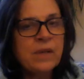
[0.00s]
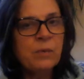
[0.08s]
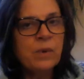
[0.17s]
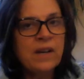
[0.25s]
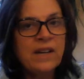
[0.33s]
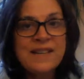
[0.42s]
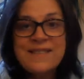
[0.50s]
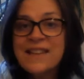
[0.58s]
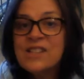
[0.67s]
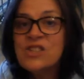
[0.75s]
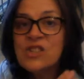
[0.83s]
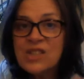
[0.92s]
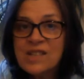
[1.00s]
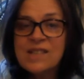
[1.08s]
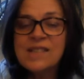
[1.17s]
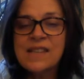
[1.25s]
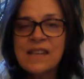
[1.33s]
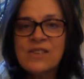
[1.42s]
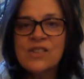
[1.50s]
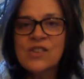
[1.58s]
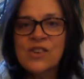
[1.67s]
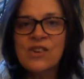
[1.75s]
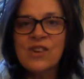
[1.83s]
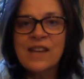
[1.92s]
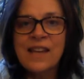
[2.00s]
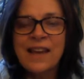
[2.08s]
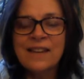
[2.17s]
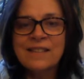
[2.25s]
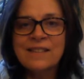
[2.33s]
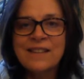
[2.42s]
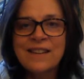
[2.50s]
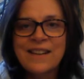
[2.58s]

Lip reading: bit worried, then just sing the song again.